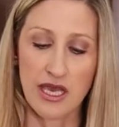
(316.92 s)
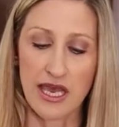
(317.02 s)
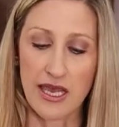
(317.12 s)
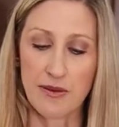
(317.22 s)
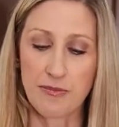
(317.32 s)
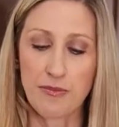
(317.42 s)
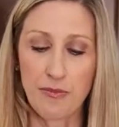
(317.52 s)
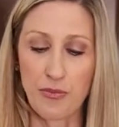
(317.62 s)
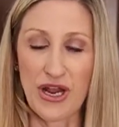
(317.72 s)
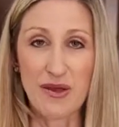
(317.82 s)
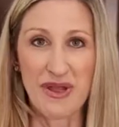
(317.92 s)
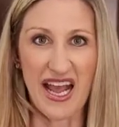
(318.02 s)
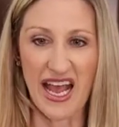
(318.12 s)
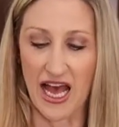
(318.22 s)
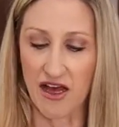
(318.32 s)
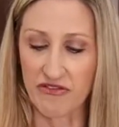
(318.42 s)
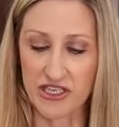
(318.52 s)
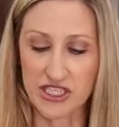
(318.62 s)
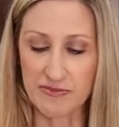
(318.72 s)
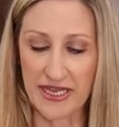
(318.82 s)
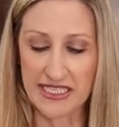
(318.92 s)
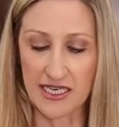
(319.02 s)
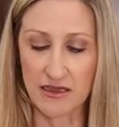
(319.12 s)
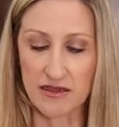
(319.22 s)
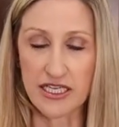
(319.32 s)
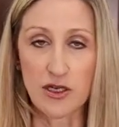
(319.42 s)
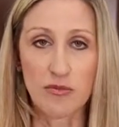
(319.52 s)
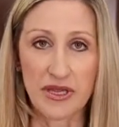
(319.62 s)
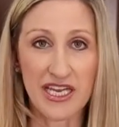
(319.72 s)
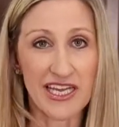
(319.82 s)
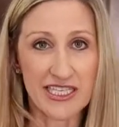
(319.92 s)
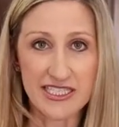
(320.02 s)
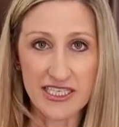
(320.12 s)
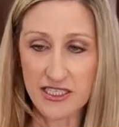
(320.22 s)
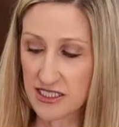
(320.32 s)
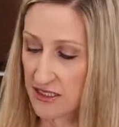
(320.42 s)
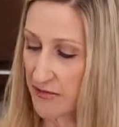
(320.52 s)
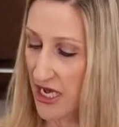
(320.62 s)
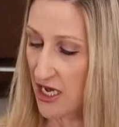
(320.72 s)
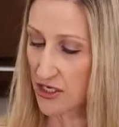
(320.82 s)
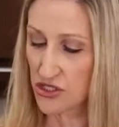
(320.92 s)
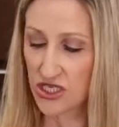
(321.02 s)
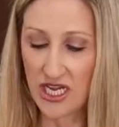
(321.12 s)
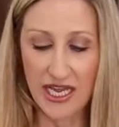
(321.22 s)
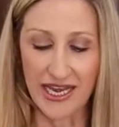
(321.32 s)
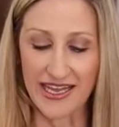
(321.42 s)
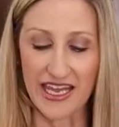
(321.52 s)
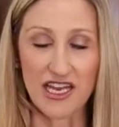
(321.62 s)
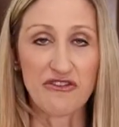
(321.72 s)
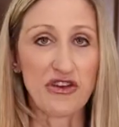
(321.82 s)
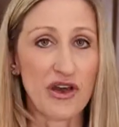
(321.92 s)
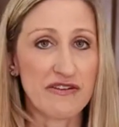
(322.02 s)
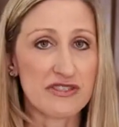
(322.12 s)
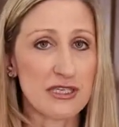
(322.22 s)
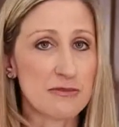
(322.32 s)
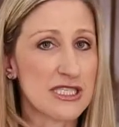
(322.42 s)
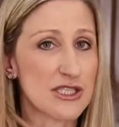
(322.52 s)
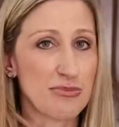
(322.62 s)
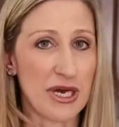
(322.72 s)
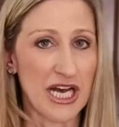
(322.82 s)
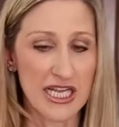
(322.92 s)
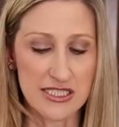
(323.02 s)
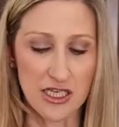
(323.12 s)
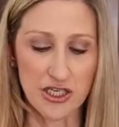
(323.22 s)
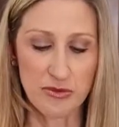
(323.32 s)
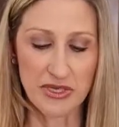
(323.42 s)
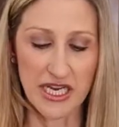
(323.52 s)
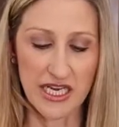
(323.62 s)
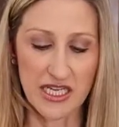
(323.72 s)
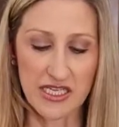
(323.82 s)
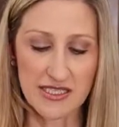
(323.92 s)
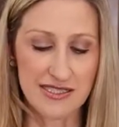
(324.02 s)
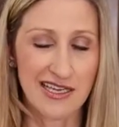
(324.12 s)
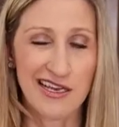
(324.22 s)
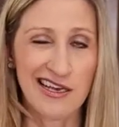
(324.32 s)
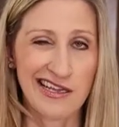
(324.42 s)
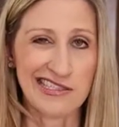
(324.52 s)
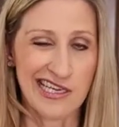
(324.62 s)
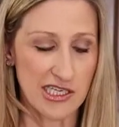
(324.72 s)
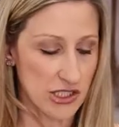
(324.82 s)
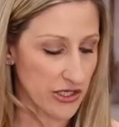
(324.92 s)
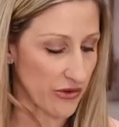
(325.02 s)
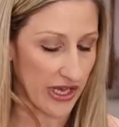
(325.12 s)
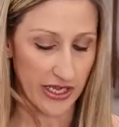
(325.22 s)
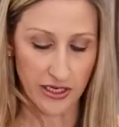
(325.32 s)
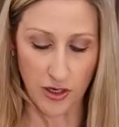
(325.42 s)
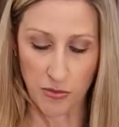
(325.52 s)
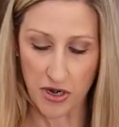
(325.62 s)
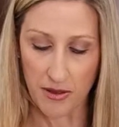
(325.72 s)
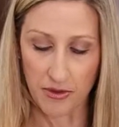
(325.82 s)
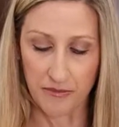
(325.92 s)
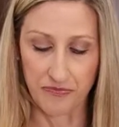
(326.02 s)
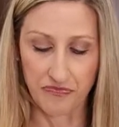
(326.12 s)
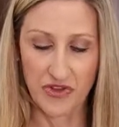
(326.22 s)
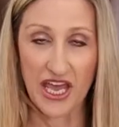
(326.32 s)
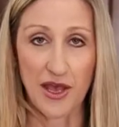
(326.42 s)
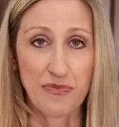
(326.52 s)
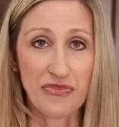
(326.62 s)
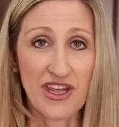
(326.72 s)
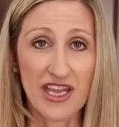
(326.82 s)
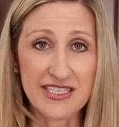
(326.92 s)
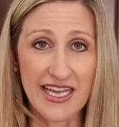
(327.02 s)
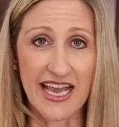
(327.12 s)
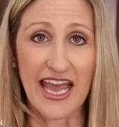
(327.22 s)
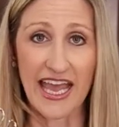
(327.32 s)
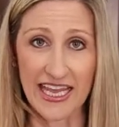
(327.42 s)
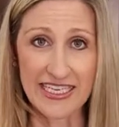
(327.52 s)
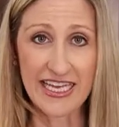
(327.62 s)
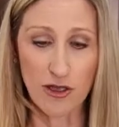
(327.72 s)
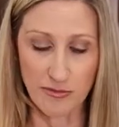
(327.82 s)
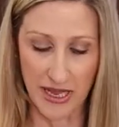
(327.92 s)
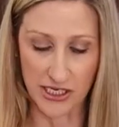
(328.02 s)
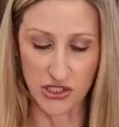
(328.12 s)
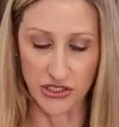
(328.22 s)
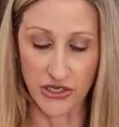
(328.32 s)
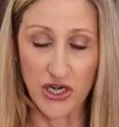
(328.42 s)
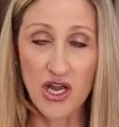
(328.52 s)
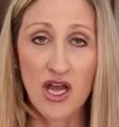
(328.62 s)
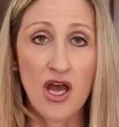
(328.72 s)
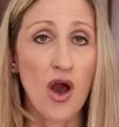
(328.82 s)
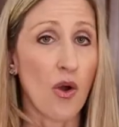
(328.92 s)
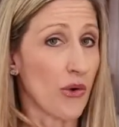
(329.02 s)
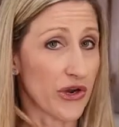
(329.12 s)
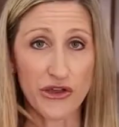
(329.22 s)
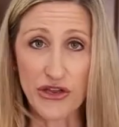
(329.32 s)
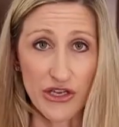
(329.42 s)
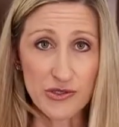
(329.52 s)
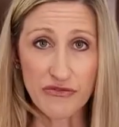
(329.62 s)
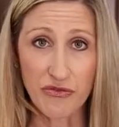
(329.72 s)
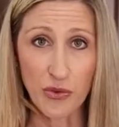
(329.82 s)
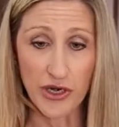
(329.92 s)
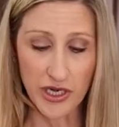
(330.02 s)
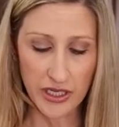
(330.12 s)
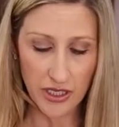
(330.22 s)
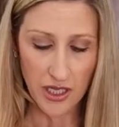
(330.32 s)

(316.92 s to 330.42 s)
and break them in half. It just makes it a little bit easier to mash. And again, if you have some spots on your bananas, that's actually okay, no problem. Okay, then take a handheld masher, or you could use a fork,